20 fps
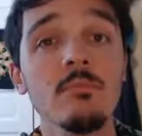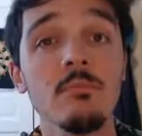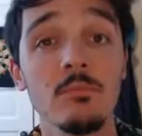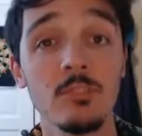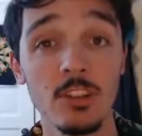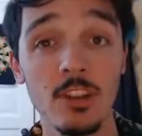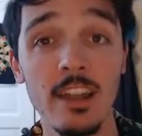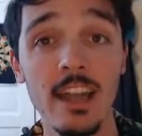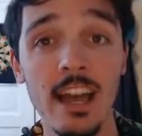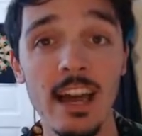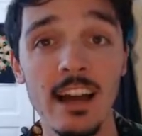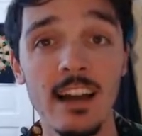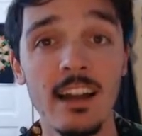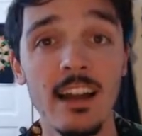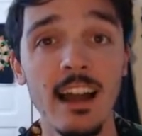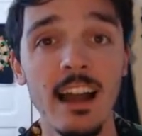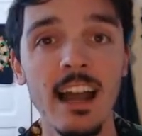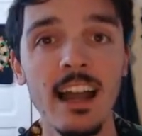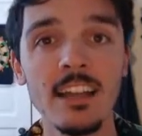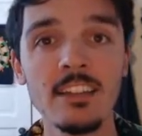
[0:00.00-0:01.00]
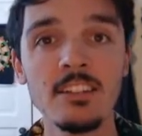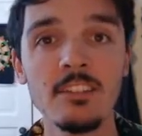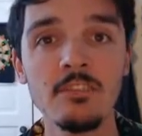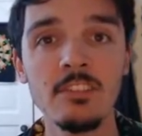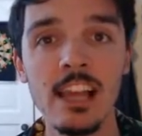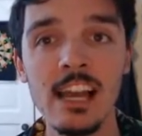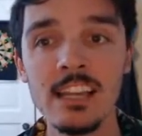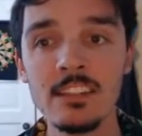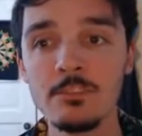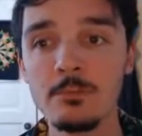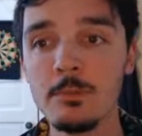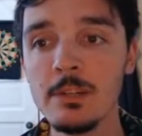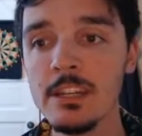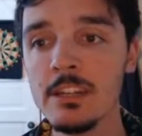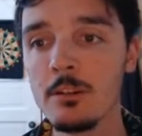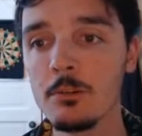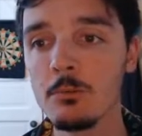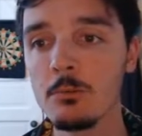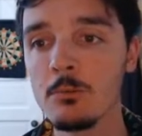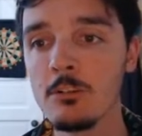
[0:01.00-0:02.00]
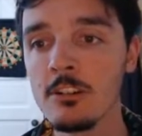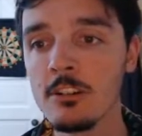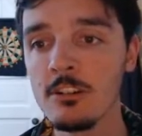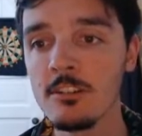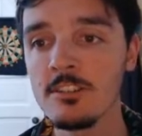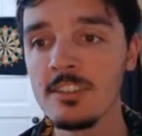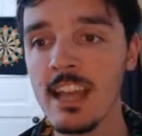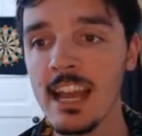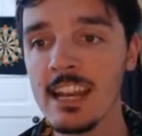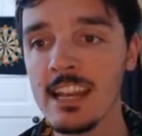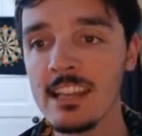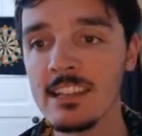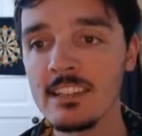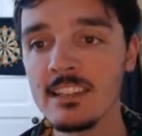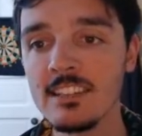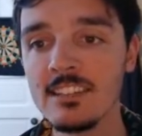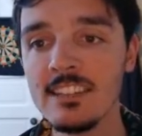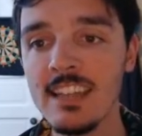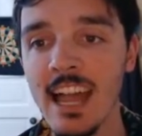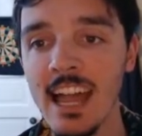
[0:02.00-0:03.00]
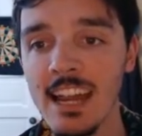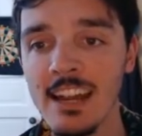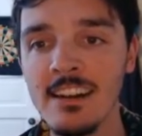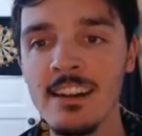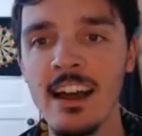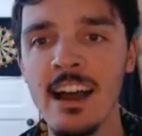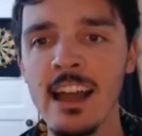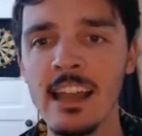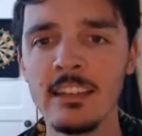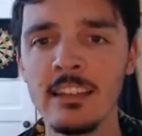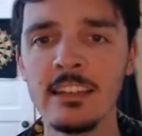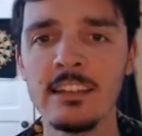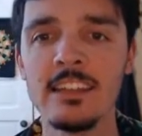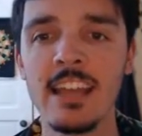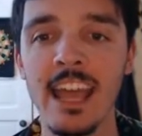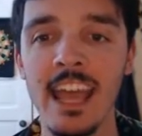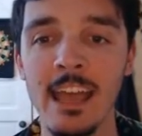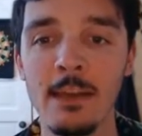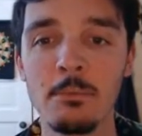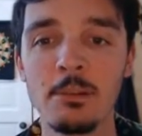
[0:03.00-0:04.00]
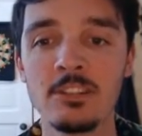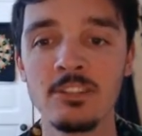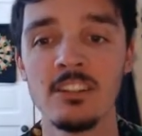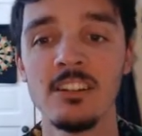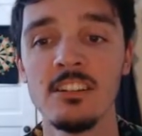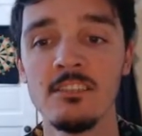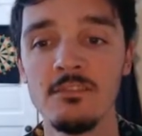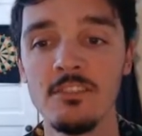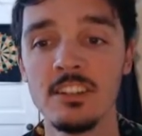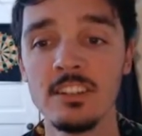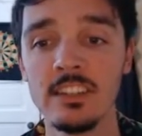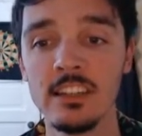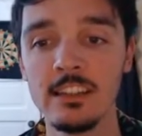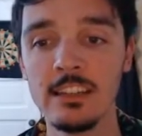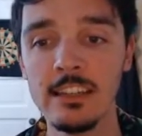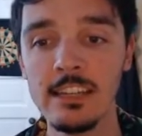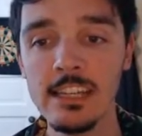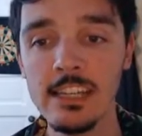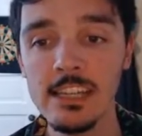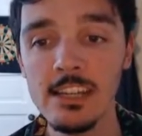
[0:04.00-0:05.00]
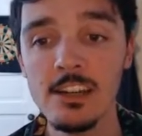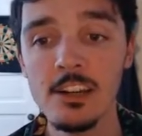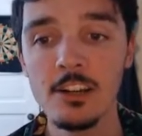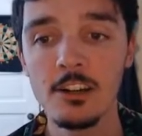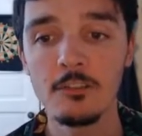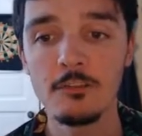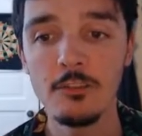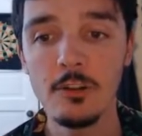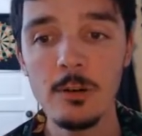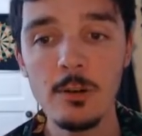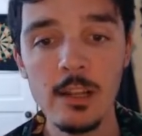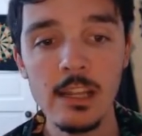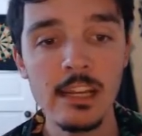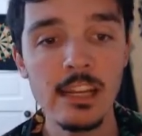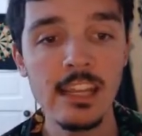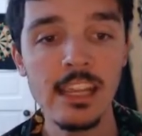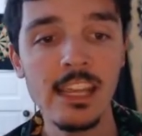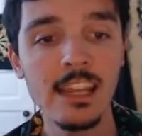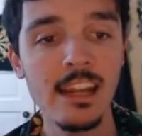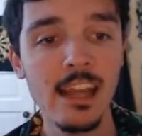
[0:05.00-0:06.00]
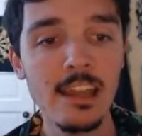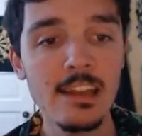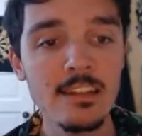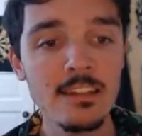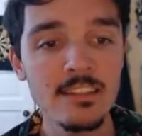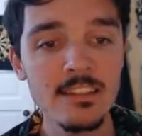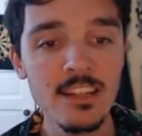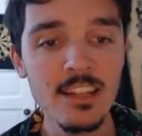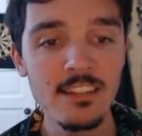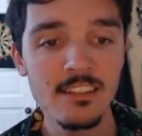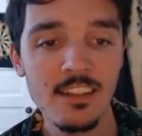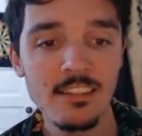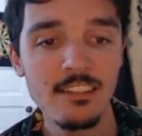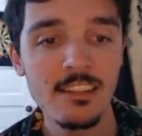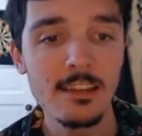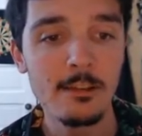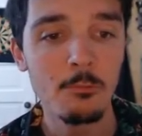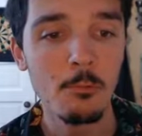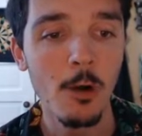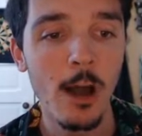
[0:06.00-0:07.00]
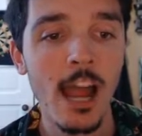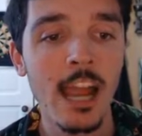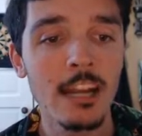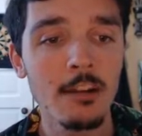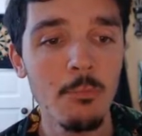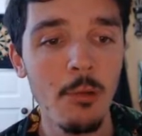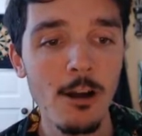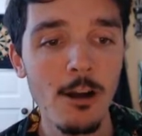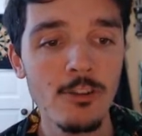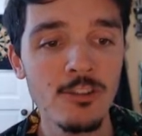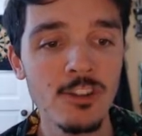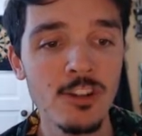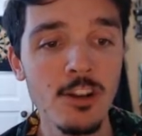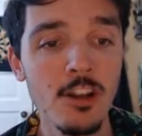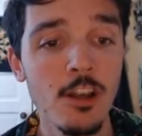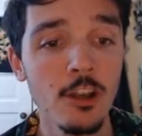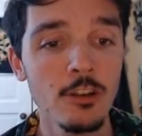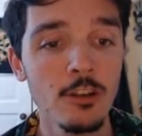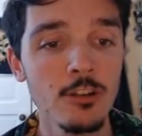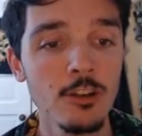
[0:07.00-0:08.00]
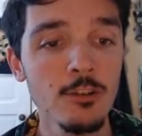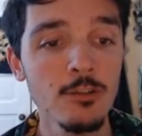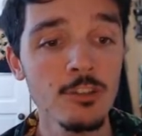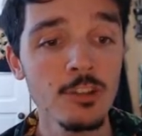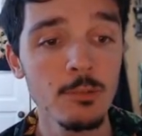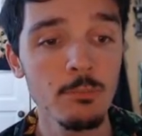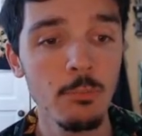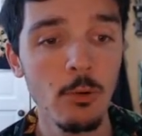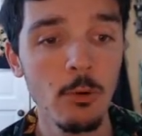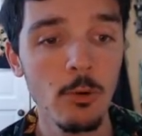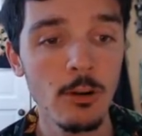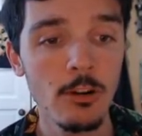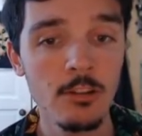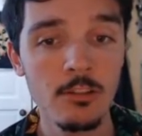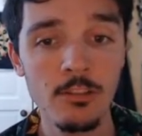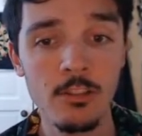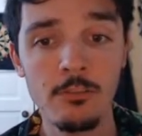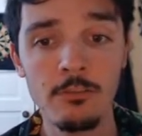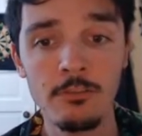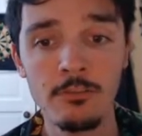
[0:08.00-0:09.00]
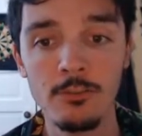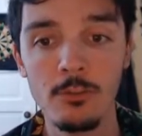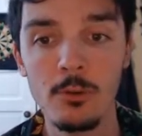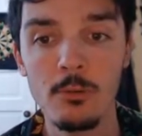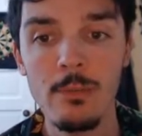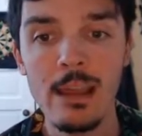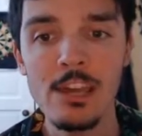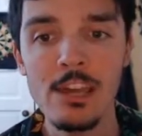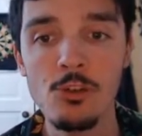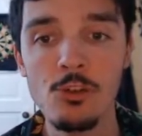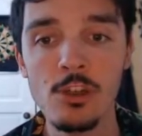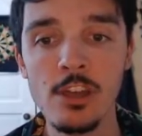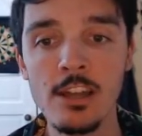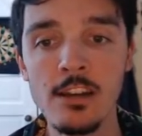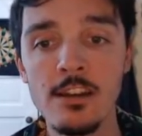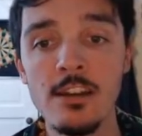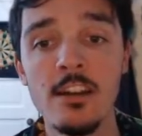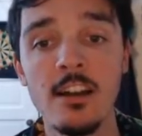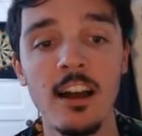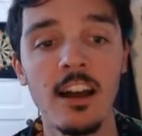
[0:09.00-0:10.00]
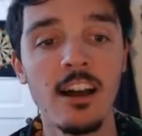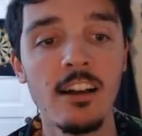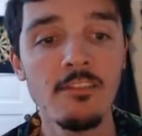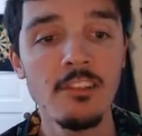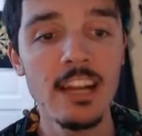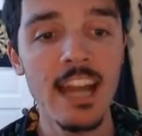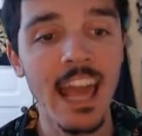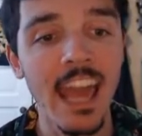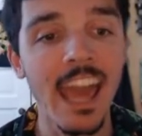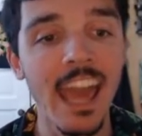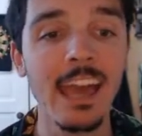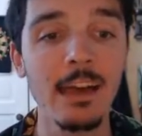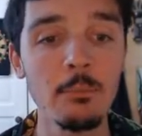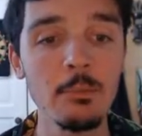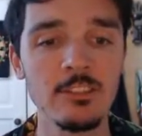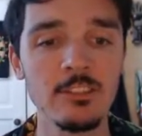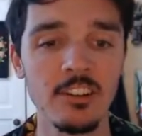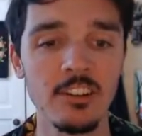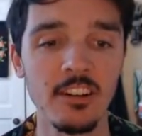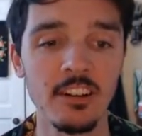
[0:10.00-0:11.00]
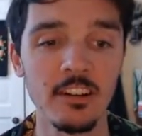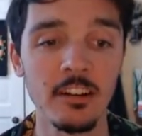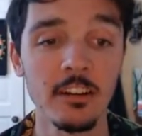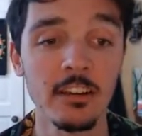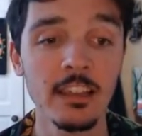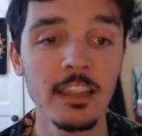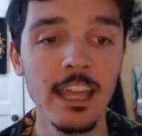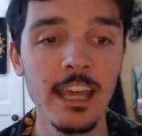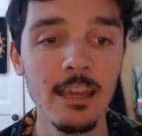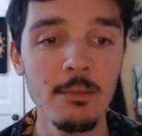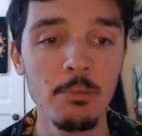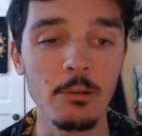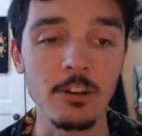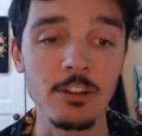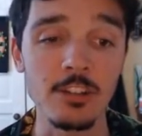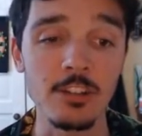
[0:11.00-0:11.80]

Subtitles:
So yeah, as of last week, workers at a Staten Island Amazon facility voted in a decently wide margin to support the formation of an Amazon labor